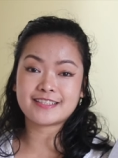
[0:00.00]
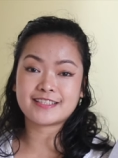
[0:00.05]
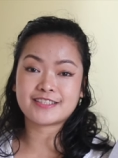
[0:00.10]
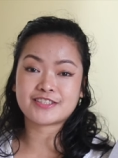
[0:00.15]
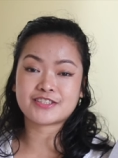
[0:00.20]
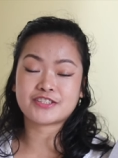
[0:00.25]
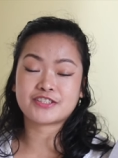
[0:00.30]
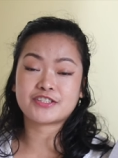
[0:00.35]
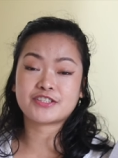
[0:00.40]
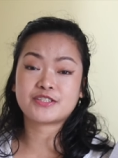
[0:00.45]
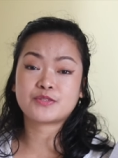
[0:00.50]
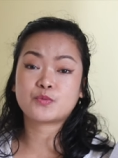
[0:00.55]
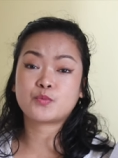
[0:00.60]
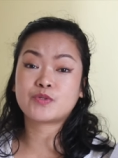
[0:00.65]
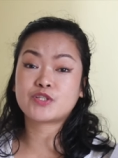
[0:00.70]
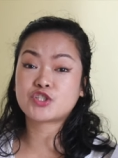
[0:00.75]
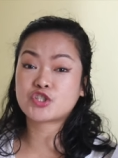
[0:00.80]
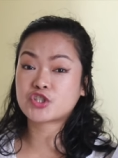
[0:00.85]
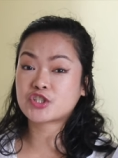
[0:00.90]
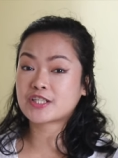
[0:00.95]
inserts
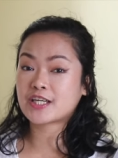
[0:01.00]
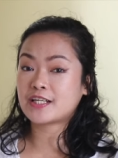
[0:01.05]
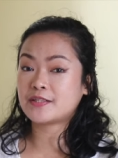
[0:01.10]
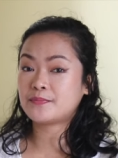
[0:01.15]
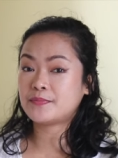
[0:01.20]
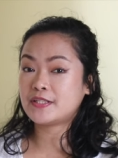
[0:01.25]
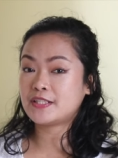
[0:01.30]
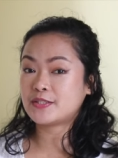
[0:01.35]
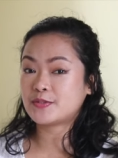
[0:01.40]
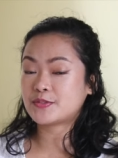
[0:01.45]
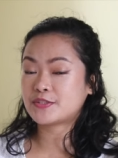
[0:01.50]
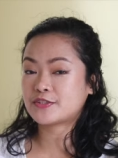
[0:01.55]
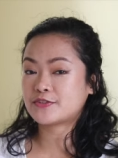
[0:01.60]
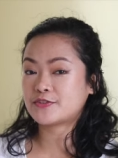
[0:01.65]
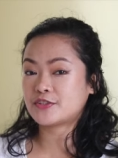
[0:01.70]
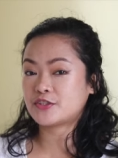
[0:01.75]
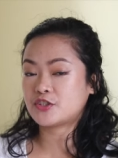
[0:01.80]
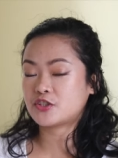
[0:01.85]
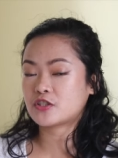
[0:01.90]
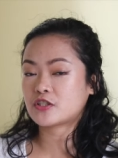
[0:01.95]
which can be used
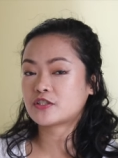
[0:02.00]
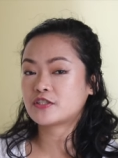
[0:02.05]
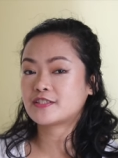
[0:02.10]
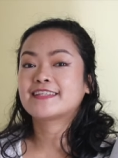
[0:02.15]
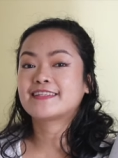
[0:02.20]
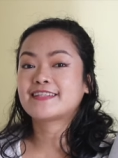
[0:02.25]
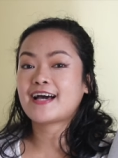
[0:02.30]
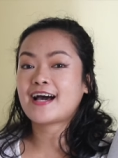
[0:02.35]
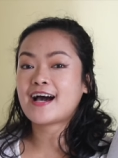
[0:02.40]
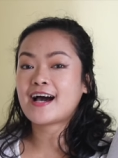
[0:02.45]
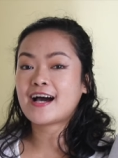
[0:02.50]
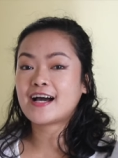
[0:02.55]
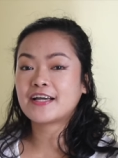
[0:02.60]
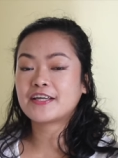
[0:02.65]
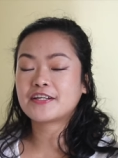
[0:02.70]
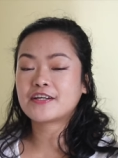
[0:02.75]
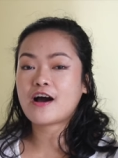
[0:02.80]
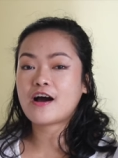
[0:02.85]
to adjust the height